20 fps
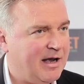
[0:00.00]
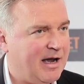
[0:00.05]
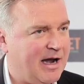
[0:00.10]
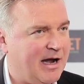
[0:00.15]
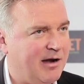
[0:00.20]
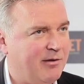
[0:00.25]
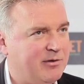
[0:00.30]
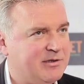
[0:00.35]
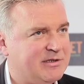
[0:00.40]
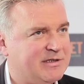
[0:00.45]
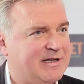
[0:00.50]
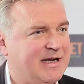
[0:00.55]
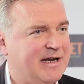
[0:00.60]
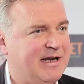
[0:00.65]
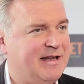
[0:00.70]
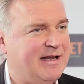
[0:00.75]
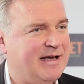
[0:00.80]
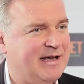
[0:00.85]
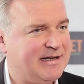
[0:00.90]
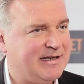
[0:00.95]
I would
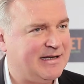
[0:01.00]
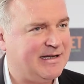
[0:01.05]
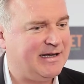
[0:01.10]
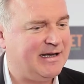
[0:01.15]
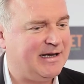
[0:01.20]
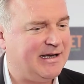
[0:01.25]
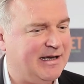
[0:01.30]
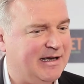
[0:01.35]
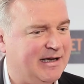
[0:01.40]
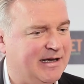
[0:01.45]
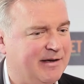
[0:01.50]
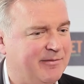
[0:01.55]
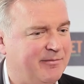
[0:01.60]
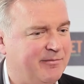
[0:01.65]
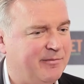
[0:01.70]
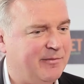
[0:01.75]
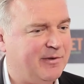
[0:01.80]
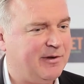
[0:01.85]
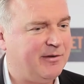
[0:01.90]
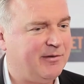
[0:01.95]
say that
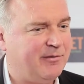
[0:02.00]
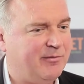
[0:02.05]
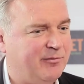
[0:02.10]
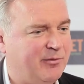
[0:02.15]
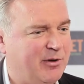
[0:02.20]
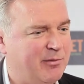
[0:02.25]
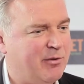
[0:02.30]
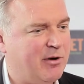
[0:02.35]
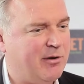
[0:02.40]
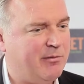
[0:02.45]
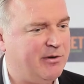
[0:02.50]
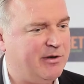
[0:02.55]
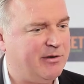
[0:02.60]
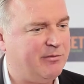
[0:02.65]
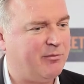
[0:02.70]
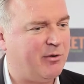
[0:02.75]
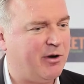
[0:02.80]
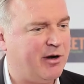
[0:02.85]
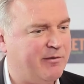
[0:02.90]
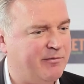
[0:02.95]
we're probably
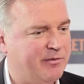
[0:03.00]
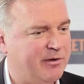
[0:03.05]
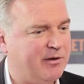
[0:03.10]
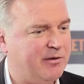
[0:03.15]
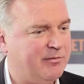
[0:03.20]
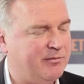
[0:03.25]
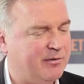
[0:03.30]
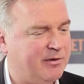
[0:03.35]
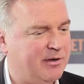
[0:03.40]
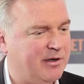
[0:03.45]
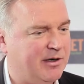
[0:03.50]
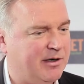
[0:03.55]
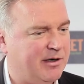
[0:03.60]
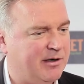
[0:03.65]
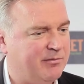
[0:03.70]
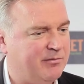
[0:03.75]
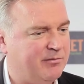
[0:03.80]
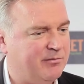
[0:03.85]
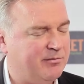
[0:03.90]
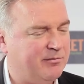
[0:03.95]
one of
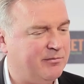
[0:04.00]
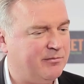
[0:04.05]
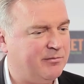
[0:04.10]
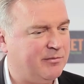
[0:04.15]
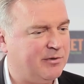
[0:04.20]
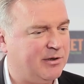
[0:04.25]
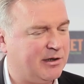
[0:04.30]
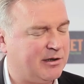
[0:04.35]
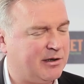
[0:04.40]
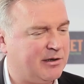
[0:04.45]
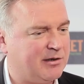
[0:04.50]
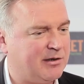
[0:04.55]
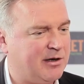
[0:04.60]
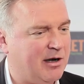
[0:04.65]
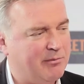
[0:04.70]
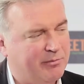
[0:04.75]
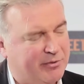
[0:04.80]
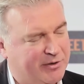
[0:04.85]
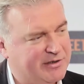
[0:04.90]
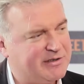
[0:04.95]
the
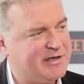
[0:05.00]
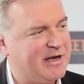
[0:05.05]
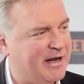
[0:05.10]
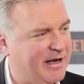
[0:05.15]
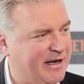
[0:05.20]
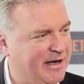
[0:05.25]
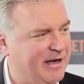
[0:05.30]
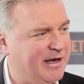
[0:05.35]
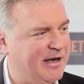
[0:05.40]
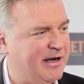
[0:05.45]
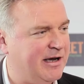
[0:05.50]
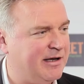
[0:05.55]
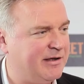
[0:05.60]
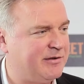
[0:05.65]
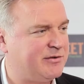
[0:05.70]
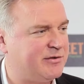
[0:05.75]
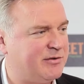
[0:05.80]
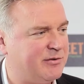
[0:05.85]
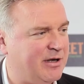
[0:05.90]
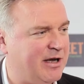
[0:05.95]
companies that are here
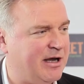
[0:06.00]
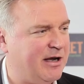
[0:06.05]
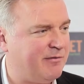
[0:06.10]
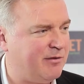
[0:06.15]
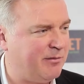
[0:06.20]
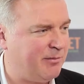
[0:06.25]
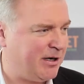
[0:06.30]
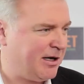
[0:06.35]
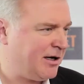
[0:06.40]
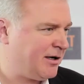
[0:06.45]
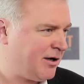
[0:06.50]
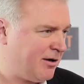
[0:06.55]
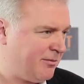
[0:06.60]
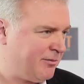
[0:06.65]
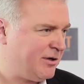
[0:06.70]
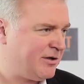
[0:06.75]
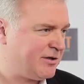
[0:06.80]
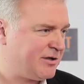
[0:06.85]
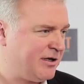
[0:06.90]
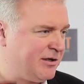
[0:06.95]
today, of the bigger
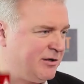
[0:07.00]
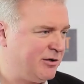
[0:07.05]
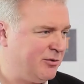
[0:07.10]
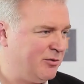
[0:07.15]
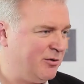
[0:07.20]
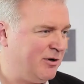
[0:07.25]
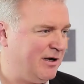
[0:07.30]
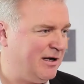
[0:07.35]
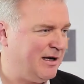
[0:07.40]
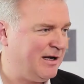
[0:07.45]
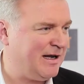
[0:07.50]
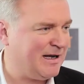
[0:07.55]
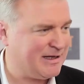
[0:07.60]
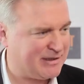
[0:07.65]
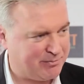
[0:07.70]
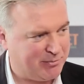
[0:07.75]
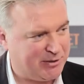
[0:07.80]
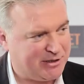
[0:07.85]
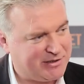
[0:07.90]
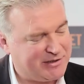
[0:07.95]
companies that do
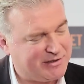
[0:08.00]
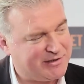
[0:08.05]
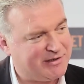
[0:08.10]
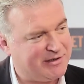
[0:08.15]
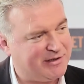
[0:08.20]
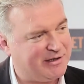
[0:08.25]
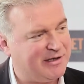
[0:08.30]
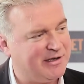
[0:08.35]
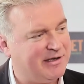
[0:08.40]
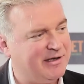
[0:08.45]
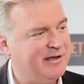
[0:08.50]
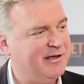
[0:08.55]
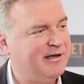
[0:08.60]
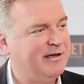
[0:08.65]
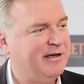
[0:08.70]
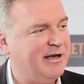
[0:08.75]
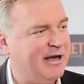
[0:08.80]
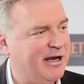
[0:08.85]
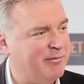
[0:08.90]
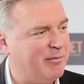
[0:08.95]
less business in the
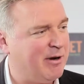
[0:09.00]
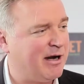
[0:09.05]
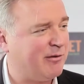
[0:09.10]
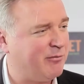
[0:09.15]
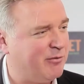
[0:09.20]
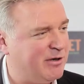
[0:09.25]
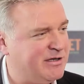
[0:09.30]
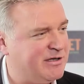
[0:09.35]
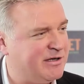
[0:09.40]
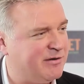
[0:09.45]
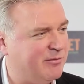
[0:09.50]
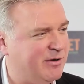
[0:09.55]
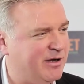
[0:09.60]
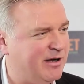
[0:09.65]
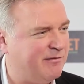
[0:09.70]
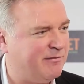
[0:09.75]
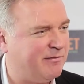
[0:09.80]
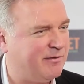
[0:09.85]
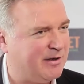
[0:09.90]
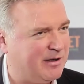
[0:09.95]
APAC region. We
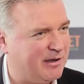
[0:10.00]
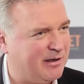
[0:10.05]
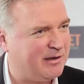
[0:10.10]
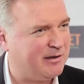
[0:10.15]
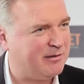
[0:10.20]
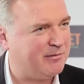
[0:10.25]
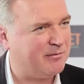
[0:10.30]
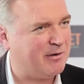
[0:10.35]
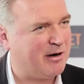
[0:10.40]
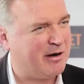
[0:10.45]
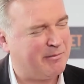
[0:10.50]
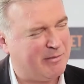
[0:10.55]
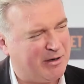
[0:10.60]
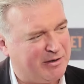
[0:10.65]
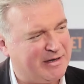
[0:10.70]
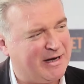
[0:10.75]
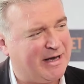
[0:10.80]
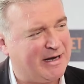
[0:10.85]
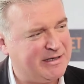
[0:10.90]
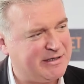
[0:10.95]
have around
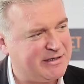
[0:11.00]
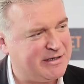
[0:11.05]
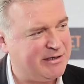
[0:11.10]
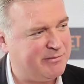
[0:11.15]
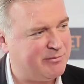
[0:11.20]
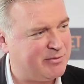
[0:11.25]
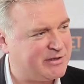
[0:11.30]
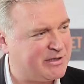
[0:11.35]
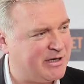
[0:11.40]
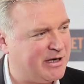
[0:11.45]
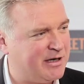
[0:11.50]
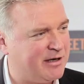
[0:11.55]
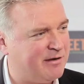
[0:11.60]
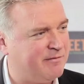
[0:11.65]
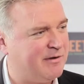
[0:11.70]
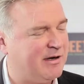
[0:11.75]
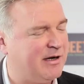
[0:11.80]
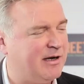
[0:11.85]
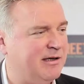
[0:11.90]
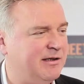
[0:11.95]
about 19%
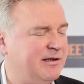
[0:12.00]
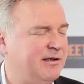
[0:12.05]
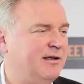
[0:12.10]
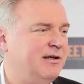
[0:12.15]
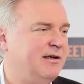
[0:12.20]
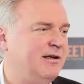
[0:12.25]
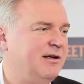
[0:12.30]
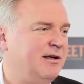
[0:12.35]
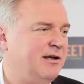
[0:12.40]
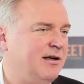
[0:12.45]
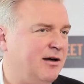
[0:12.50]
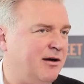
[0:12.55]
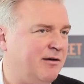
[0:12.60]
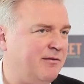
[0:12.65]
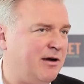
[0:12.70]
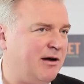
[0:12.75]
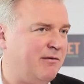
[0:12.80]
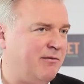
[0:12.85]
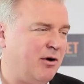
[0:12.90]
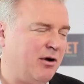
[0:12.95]
of
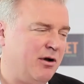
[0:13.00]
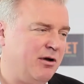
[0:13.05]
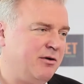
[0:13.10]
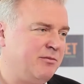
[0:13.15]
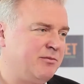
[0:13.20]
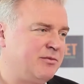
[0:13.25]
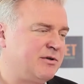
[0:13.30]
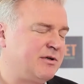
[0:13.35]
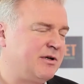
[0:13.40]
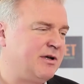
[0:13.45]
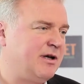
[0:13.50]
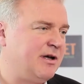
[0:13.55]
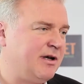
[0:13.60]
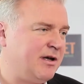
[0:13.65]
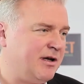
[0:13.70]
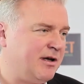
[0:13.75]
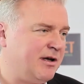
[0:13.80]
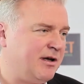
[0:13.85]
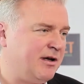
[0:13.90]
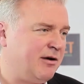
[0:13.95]
our volumes,
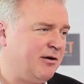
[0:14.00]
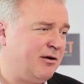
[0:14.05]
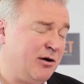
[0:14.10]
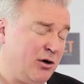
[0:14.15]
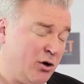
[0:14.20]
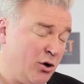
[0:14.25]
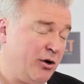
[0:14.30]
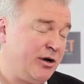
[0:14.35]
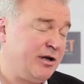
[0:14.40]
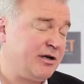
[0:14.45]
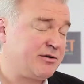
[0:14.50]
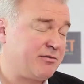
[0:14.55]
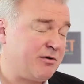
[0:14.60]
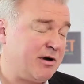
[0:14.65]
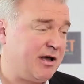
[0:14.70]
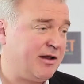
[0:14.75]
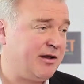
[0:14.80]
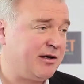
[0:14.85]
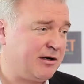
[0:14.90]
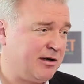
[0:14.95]
our earnings
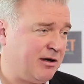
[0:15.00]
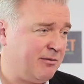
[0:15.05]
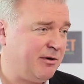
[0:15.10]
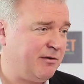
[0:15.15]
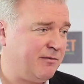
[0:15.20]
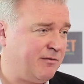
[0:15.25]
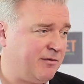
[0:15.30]
rather, coming